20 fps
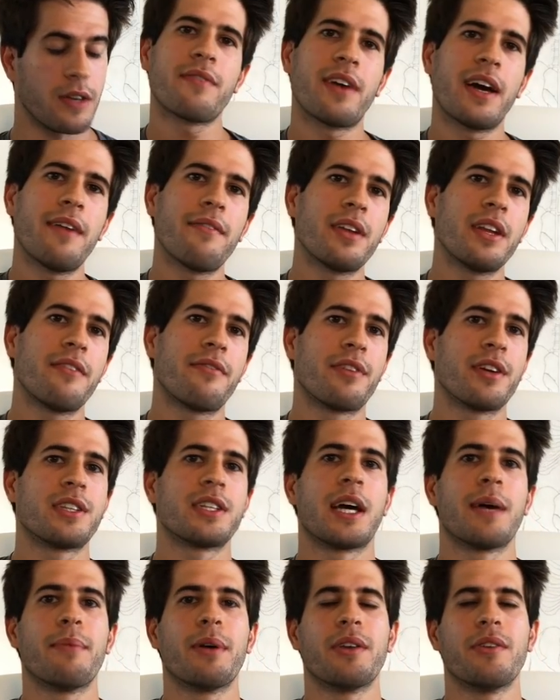If I have any free
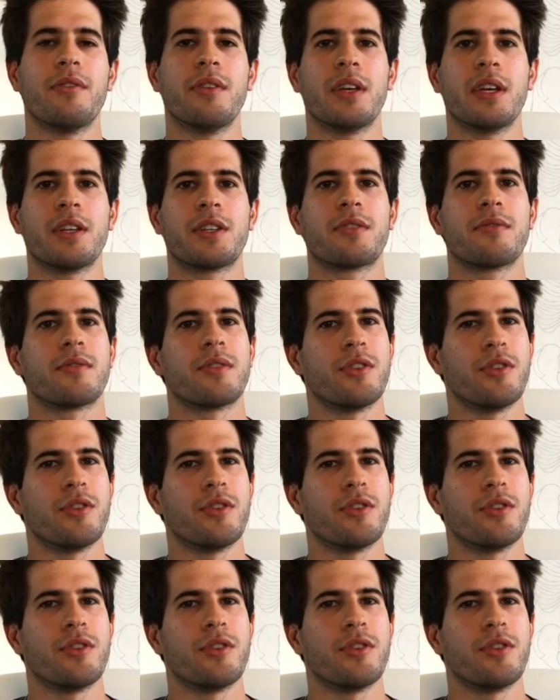time at uni, it's